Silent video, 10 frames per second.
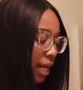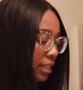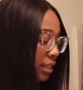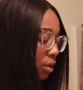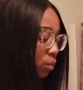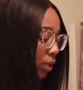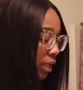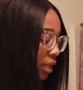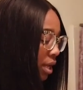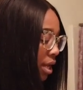I say
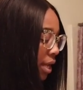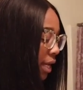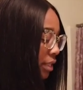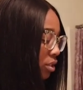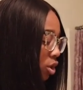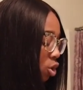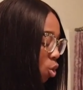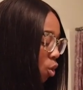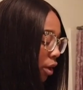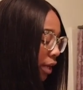we, is
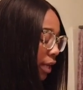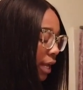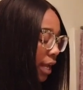Corey